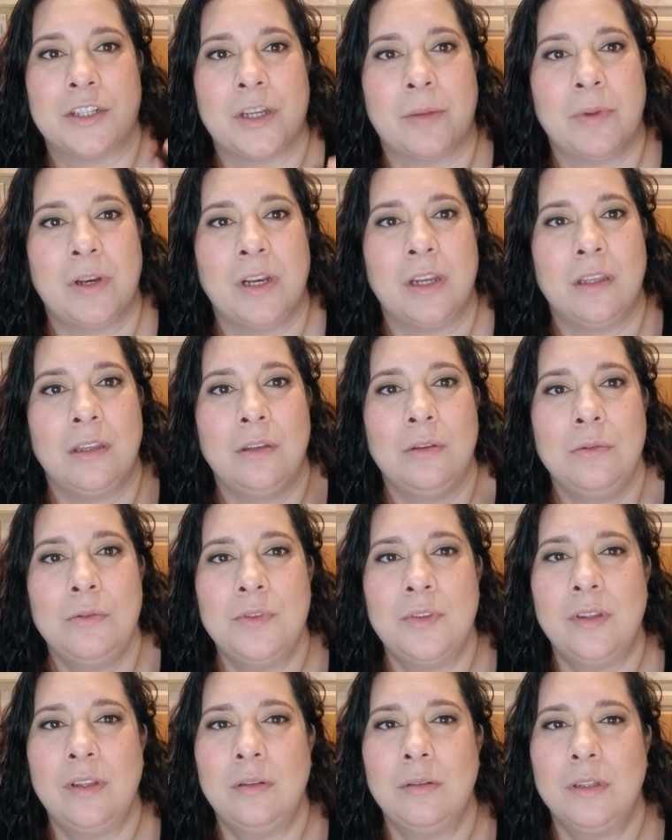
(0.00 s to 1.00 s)
I'm going to use
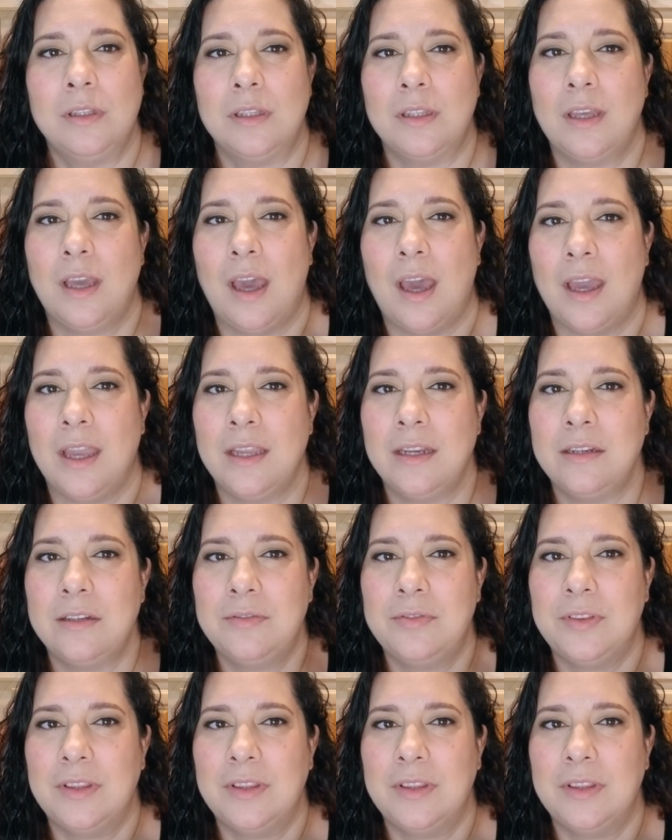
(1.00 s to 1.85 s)
it kind of